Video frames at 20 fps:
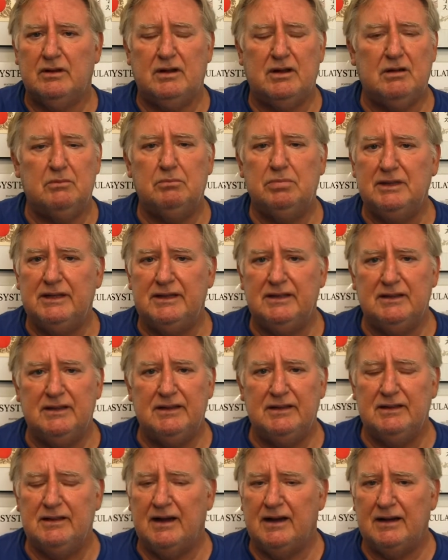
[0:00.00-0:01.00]

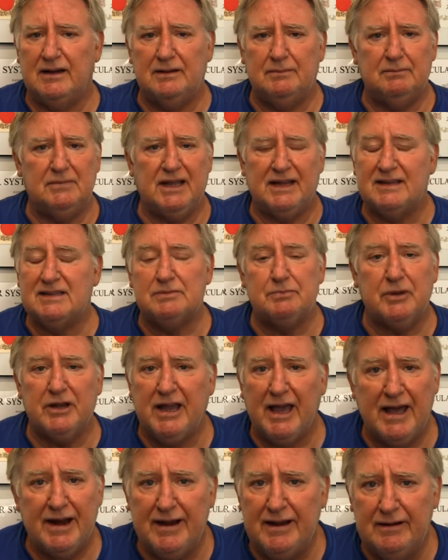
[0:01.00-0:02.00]
completely uh, like
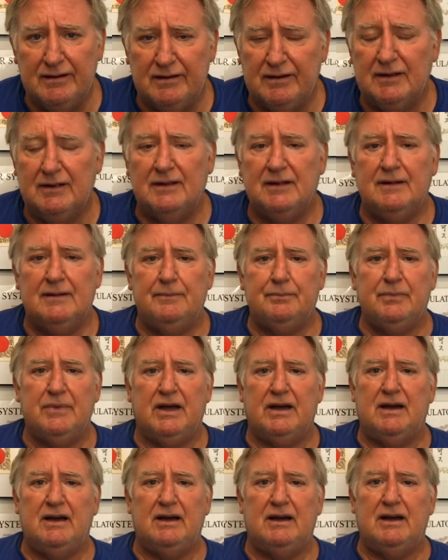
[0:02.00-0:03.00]
spaghetti.
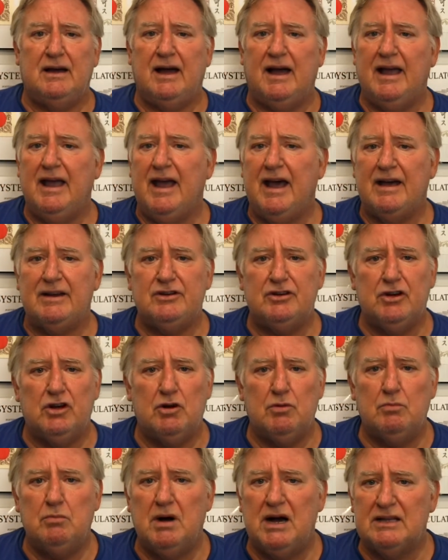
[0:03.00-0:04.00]
Uh, I had
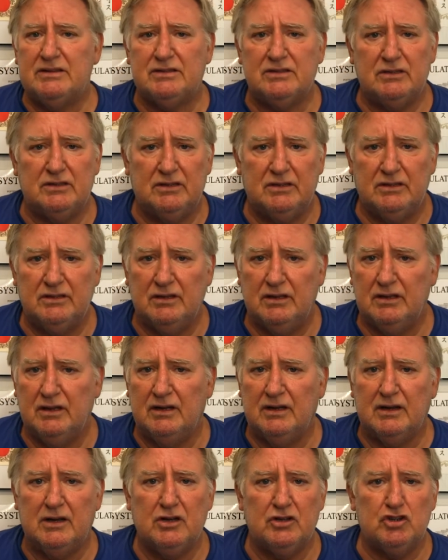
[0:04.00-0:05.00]
no muscle
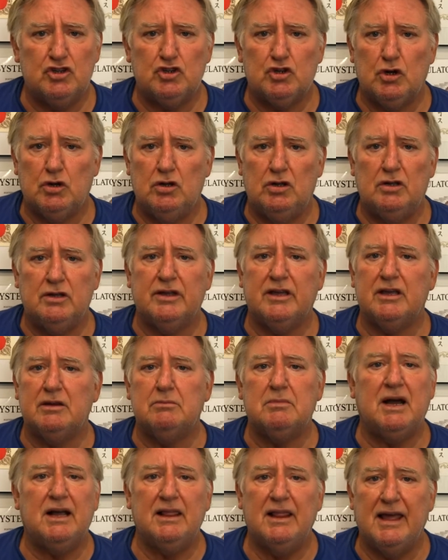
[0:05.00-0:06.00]
control in
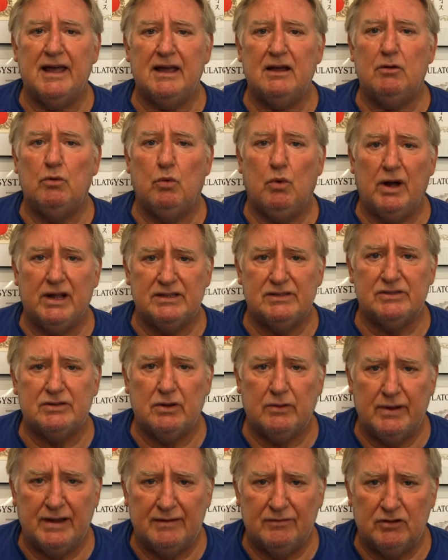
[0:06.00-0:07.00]
my leg
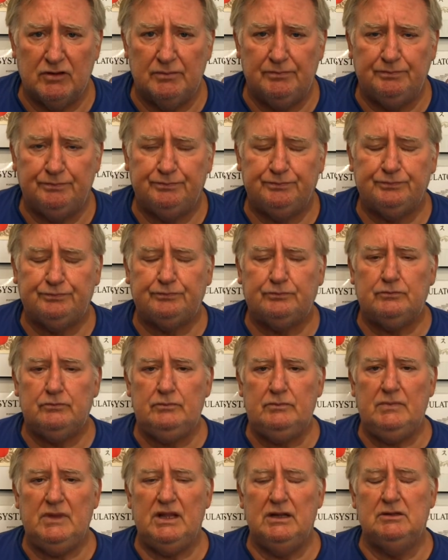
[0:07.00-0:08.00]
whatsoever.
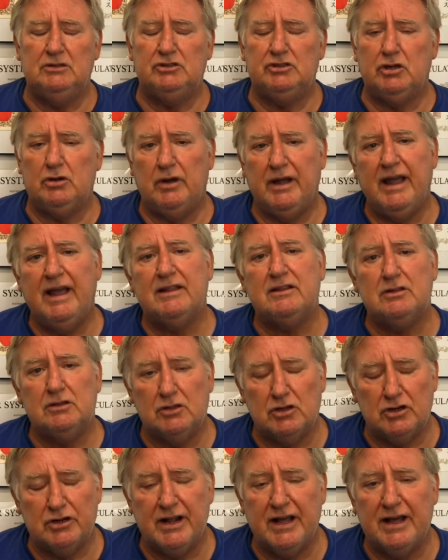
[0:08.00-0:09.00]
So I had to
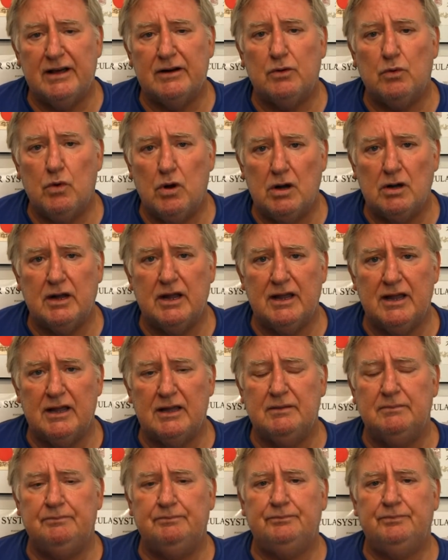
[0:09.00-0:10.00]
learn how to walk
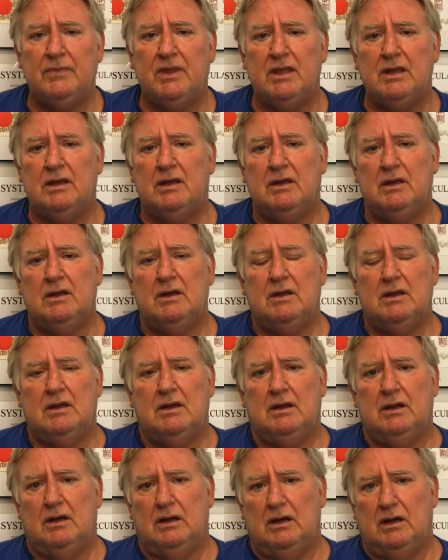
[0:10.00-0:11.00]
again.
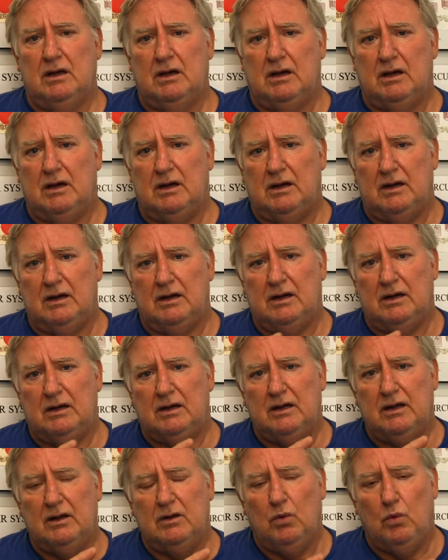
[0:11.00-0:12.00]
Uh,
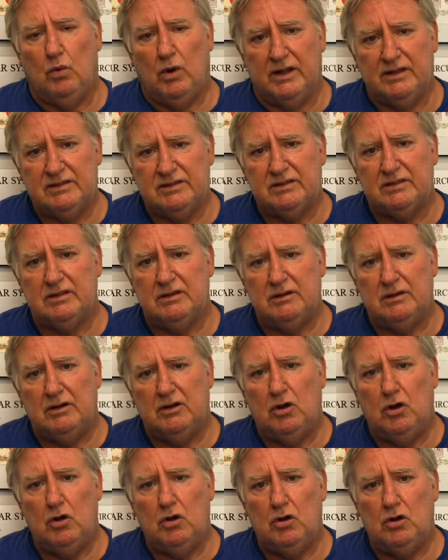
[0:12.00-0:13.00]
once the
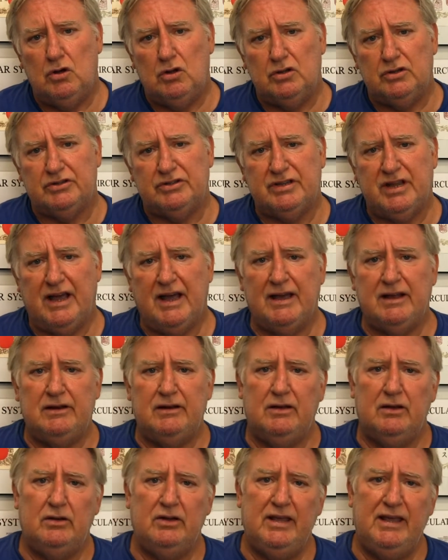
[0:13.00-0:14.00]
holes had
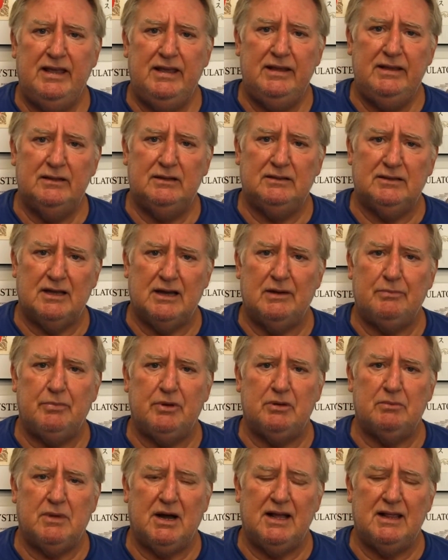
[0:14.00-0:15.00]
healed up
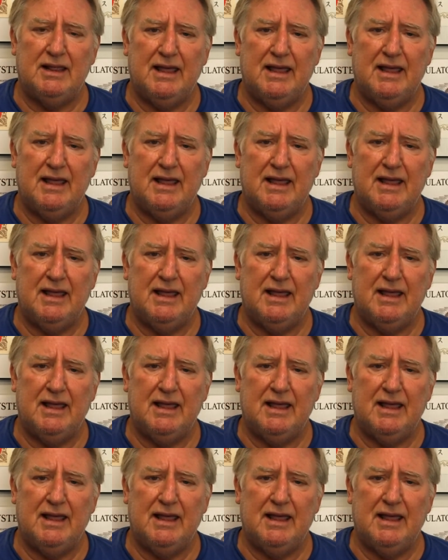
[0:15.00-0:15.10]
in my